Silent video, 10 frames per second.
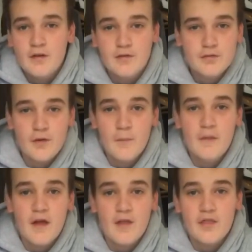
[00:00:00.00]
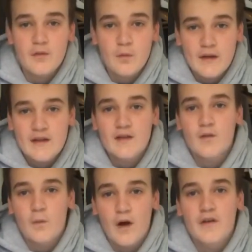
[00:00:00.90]
from the Week
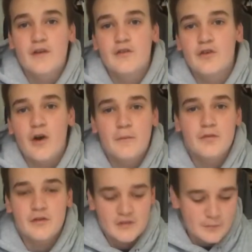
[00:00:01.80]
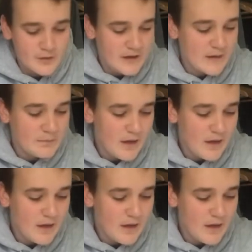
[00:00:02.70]
1 drop for Supreme.